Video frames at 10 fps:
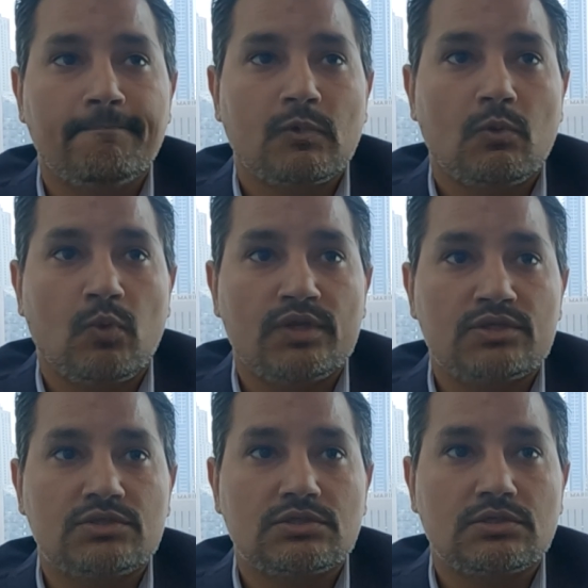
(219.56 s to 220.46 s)

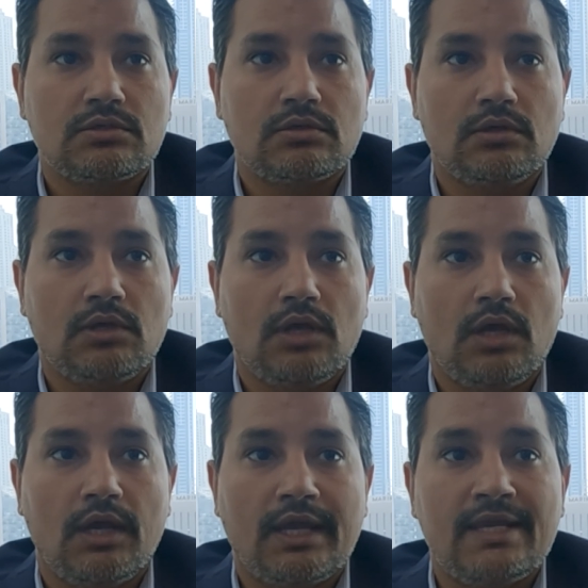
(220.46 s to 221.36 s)
which
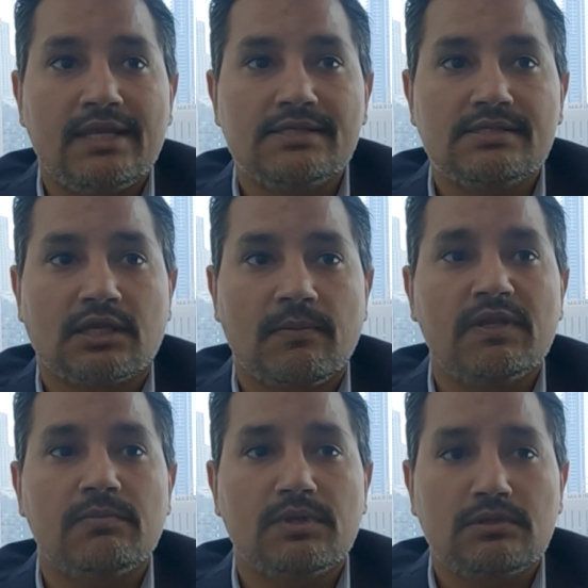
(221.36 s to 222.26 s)
again is a
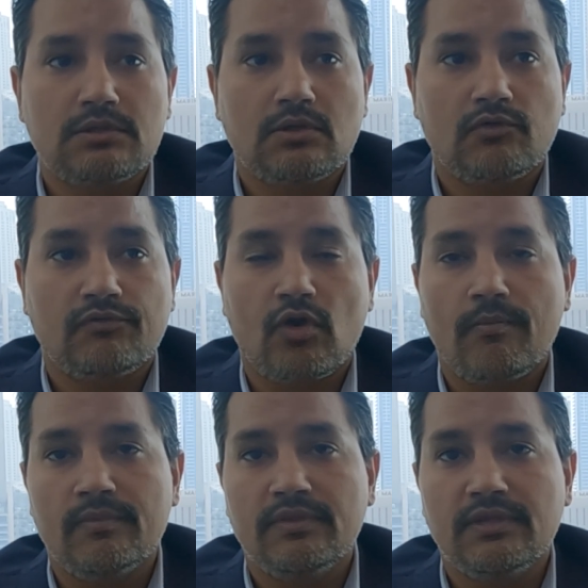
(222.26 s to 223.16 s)
commitment
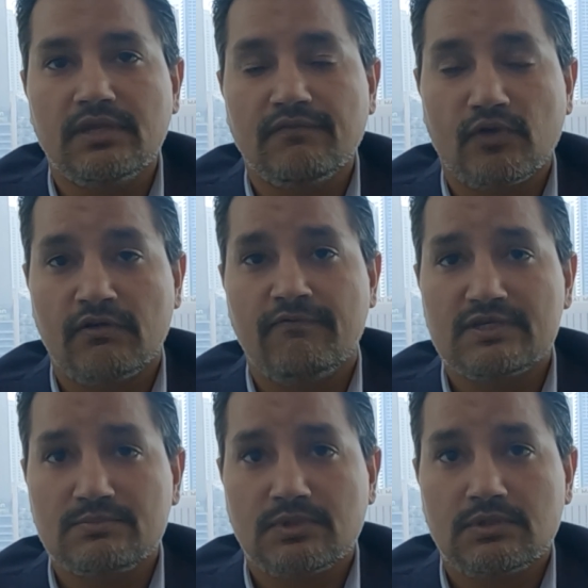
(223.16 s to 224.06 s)
from the foreign
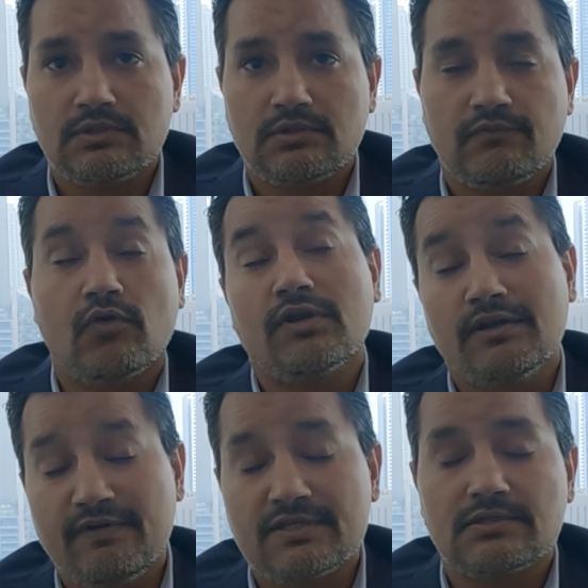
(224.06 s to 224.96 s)

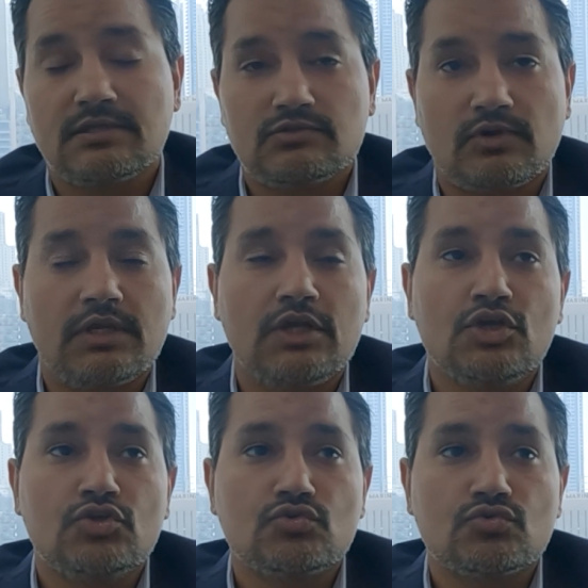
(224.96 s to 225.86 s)
investor,
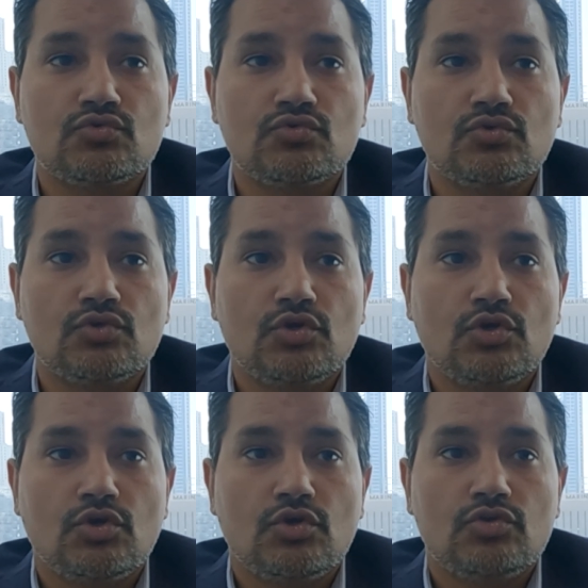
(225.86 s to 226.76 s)
to
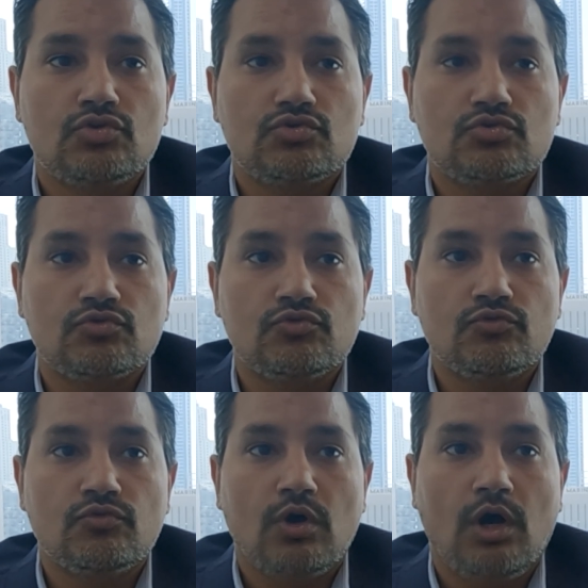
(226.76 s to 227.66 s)

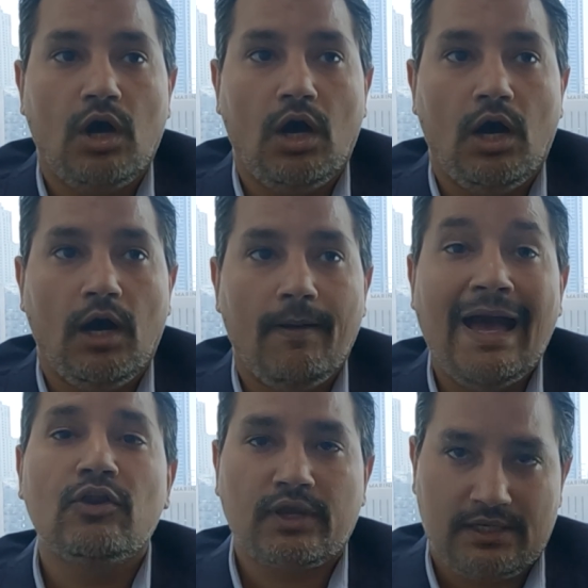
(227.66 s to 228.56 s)

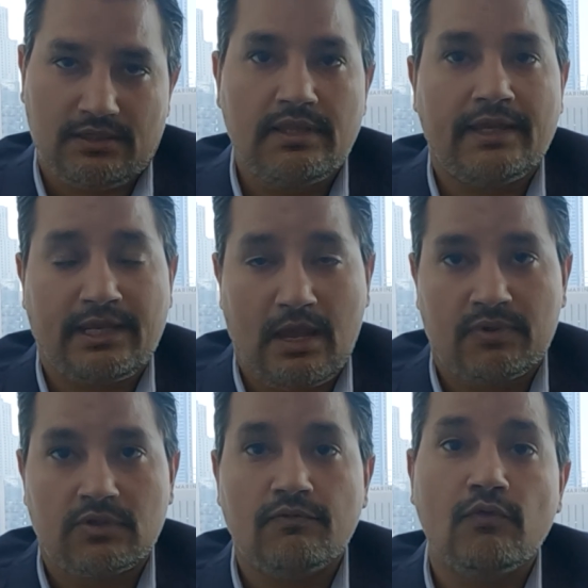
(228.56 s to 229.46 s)
allocate that
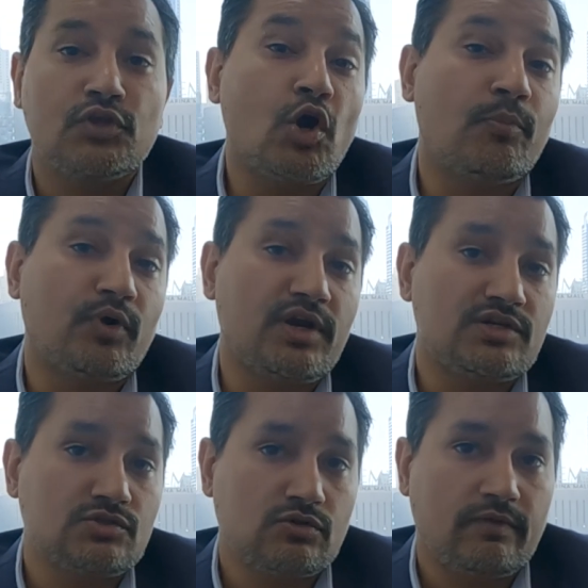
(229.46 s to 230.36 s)
capital for the
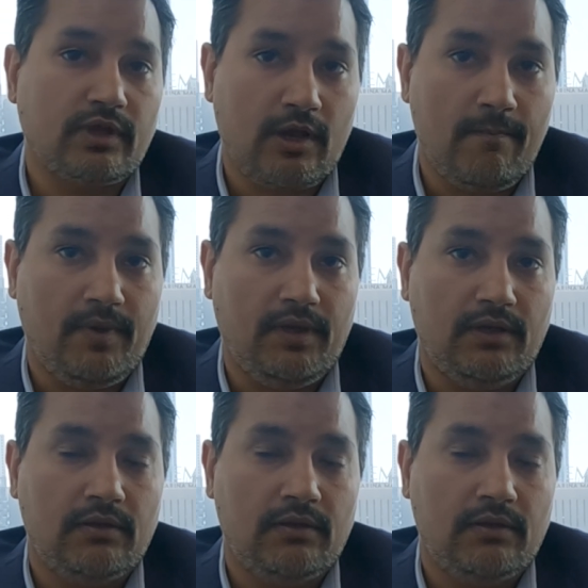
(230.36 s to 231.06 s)
operations of the company,